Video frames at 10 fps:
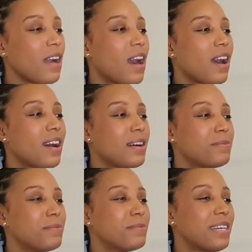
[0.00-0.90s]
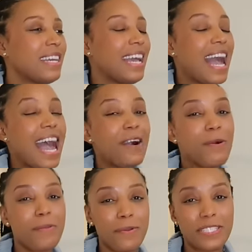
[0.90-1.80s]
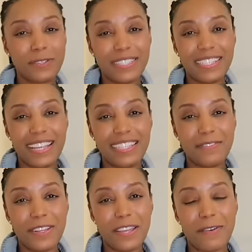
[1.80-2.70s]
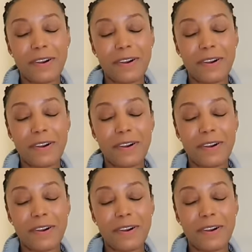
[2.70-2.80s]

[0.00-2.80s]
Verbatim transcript: Um, I hope you enjoyed today's video.